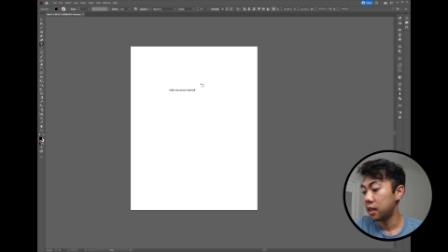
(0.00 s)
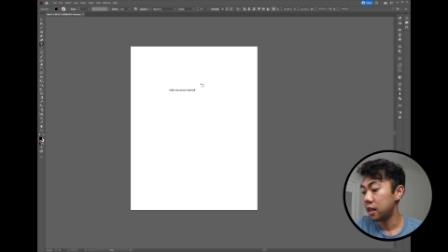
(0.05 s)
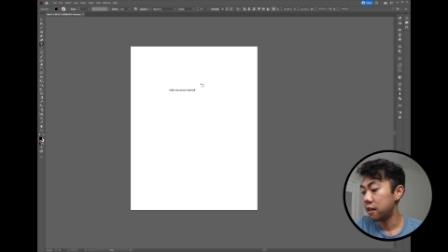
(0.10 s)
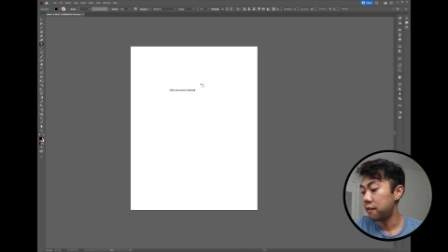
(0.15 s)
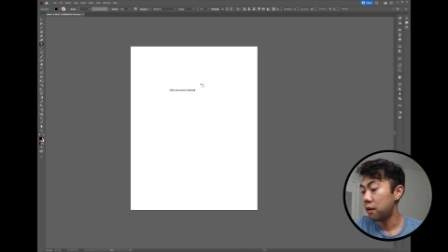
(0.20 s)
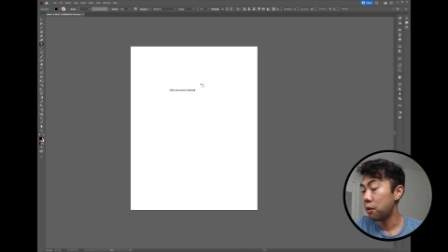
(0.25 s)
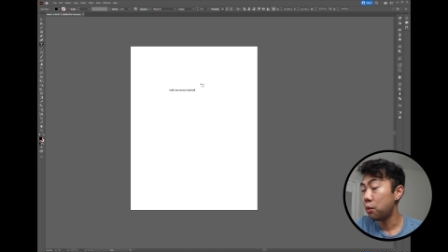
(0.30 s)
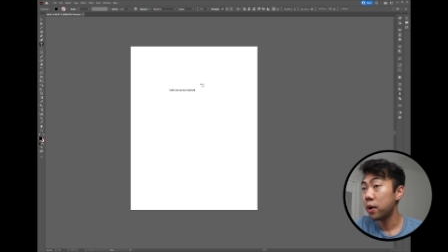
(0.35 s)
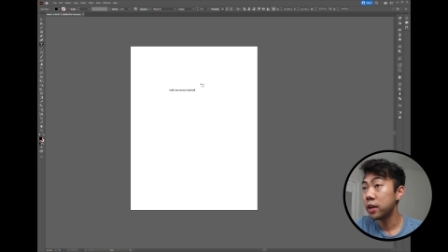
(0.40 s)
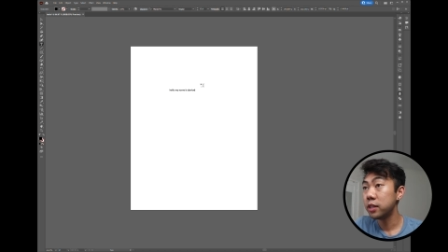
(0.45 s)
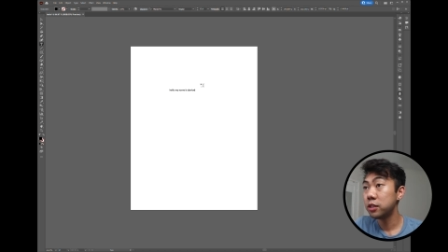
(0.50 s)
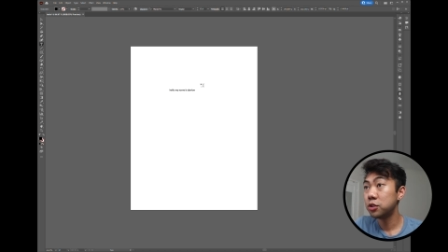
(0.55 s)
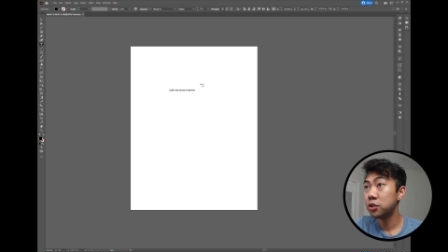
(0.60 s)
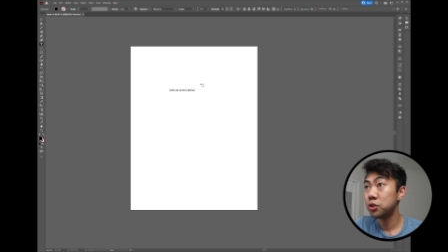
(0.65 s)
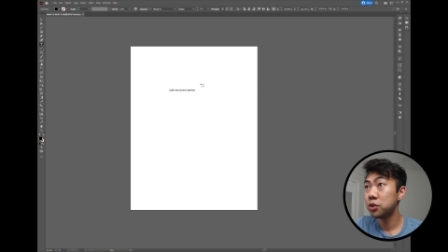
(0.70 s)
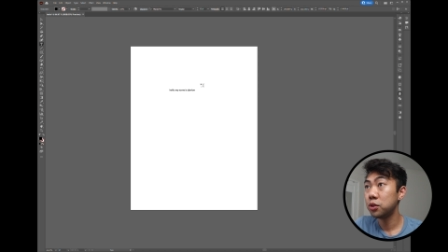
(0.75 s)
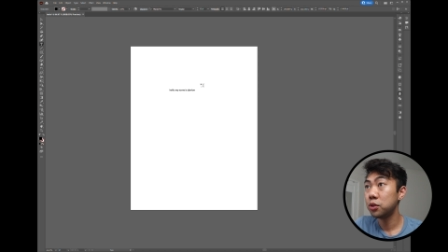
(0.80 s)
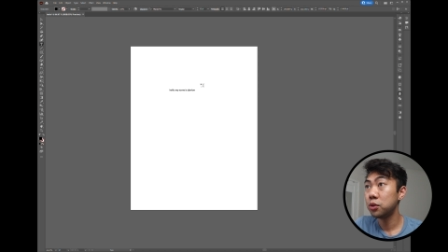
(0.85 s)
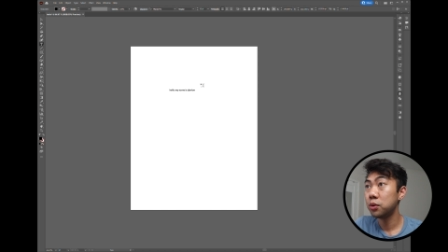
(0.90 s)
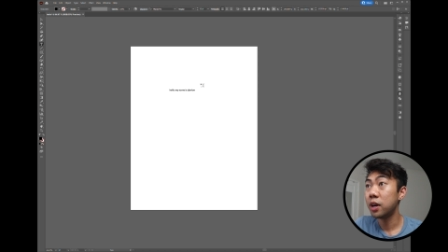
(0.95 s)
If I want
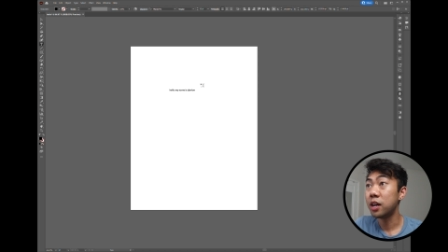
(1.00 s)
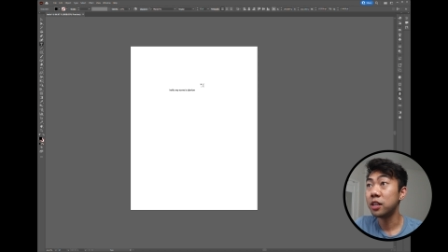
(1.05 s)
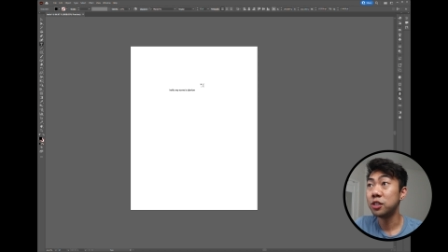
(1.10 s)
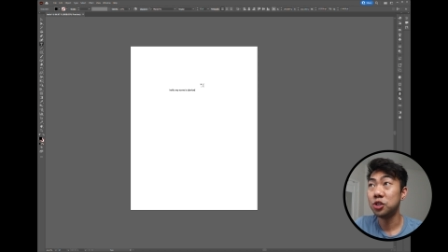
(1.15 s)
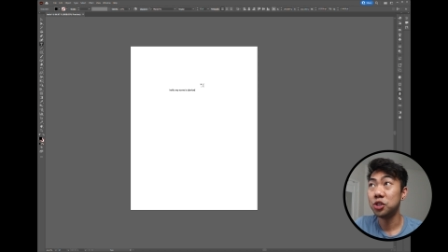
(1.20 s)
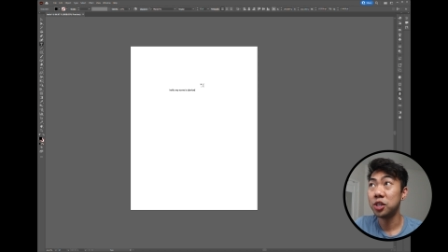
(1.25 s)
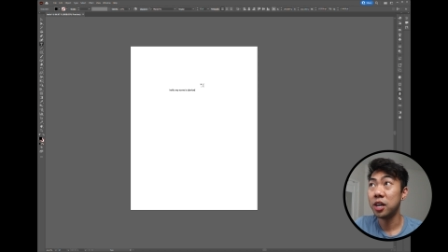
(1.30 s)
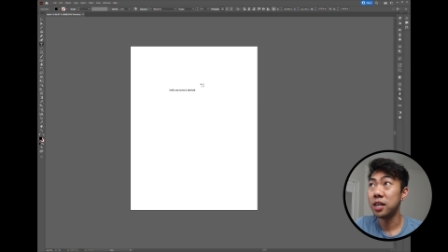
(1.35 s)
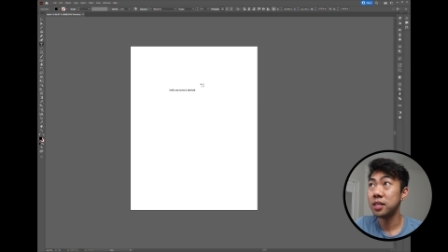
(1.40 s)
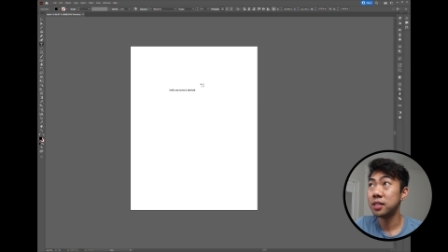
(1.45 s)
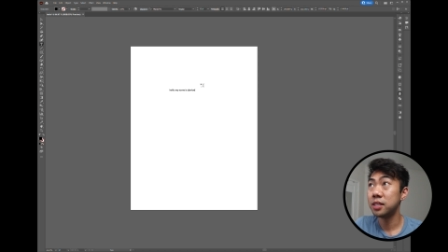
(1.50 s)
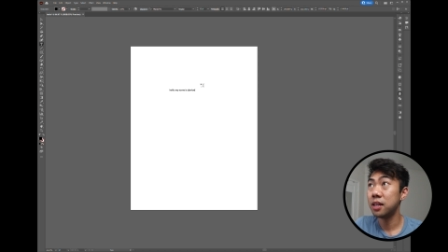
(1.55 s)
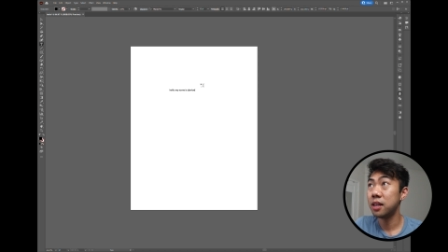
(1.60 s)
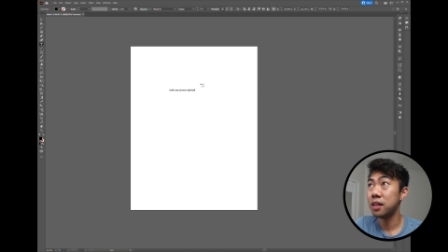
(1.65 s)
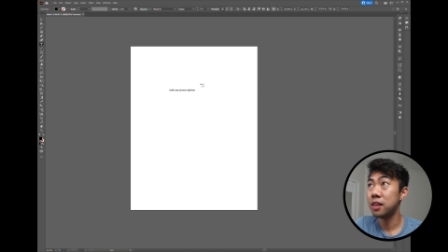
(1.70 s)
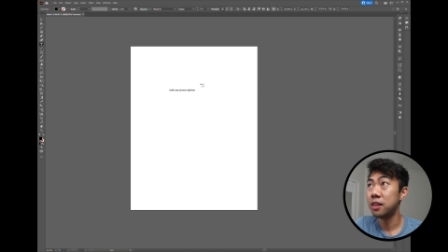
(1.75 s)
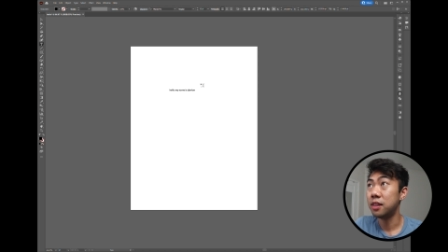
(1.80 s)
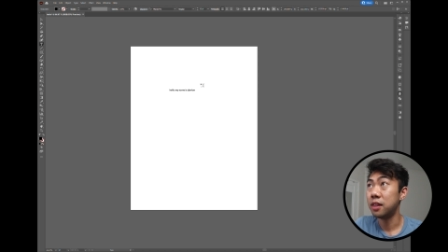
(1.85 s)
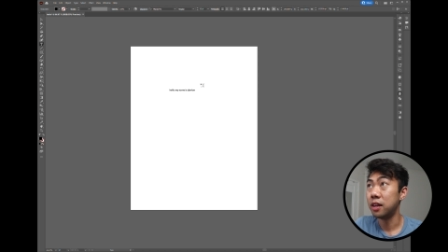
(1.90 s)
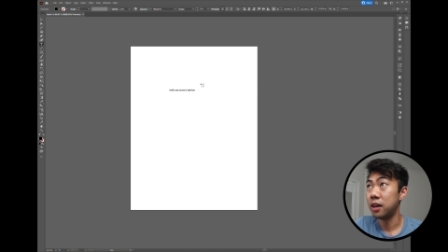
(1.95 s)
to
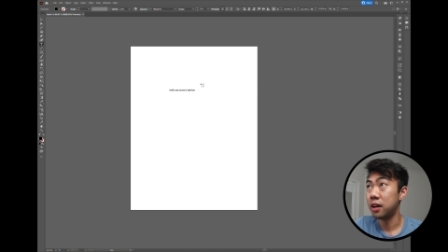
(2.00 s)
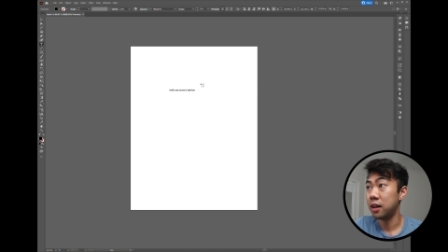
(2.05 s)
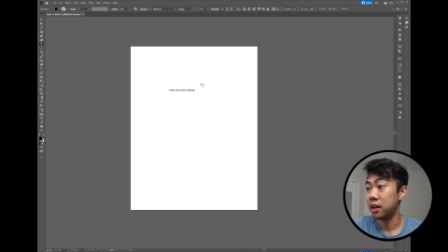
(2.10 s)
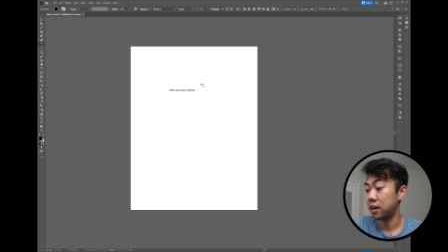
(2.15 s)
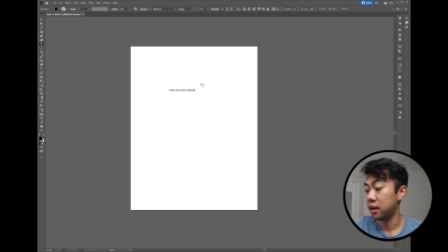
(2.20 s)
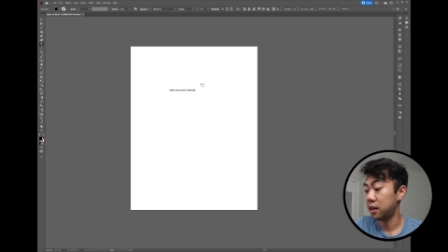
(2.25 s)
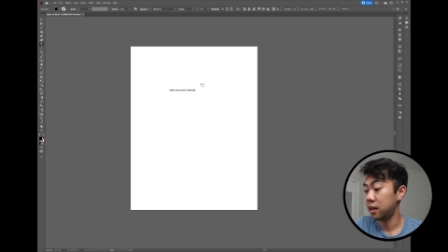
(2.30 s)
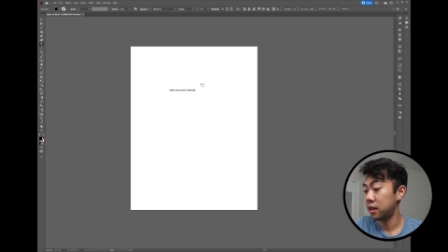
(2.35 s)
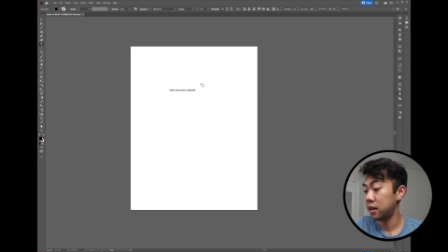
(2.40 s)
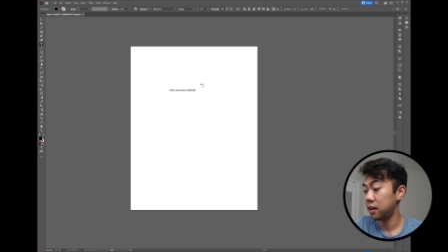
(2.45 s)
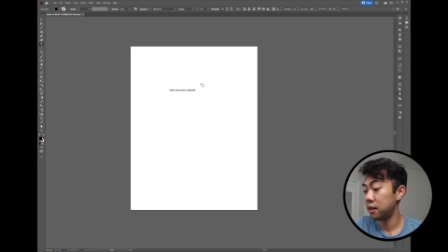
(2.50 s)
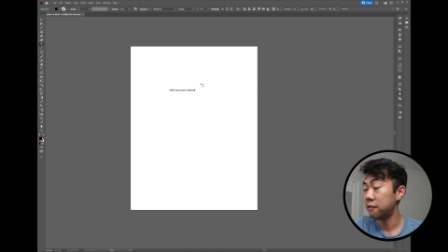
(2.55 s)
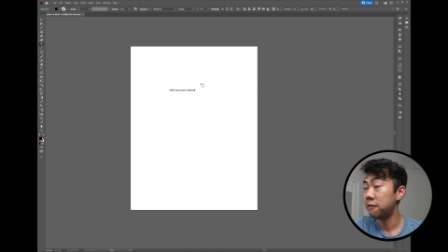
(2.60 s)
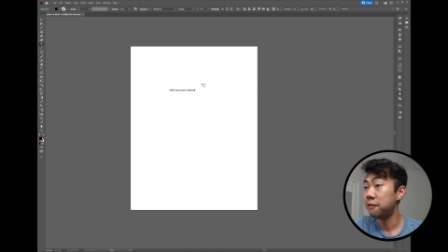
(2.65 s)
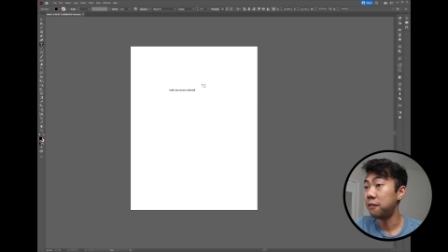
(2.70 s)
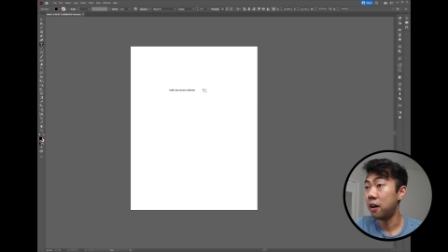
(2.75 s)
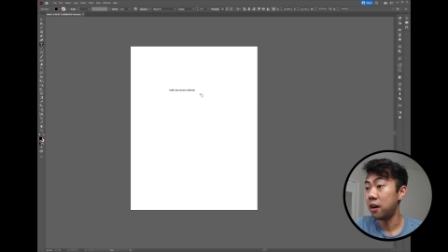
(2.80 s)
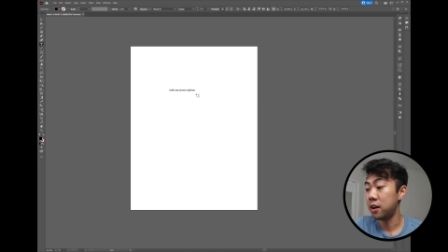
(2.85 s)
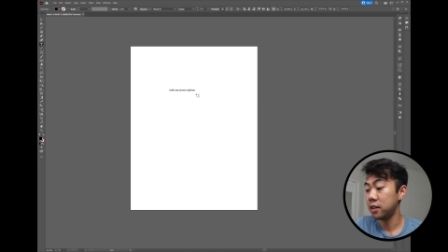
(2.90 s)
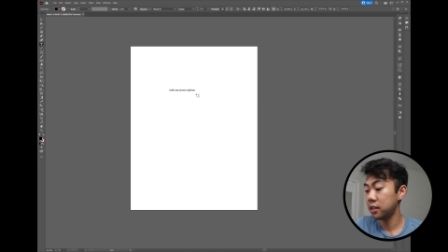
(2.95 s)
adjust the
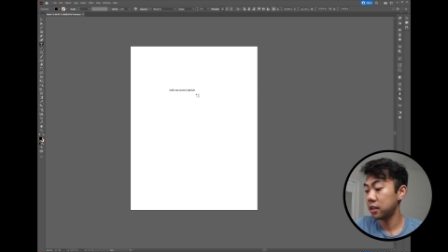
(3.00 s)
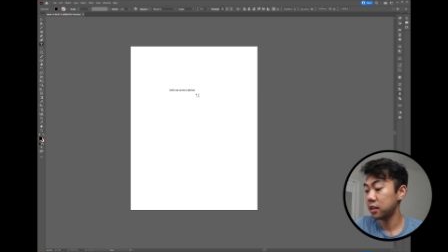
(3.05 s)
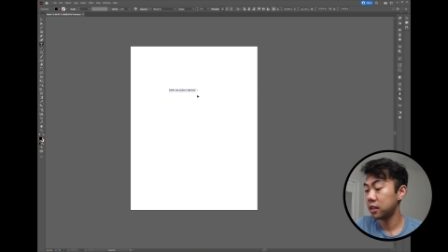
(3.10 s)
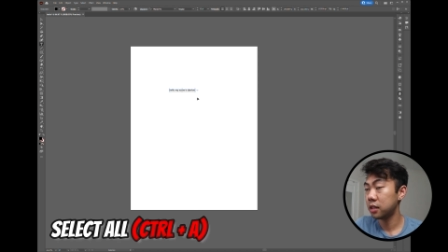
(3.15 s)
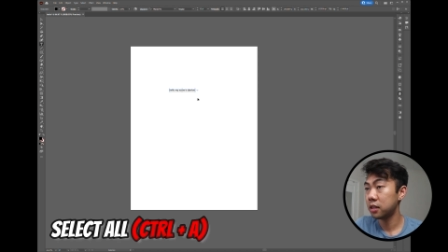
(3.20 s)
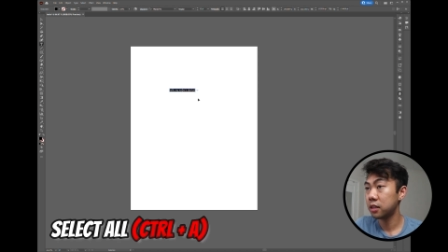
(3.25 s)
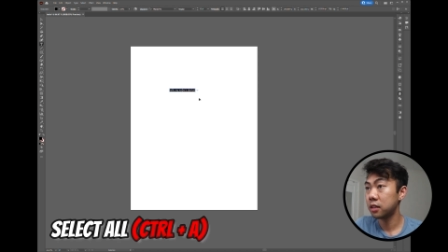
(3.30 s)
font,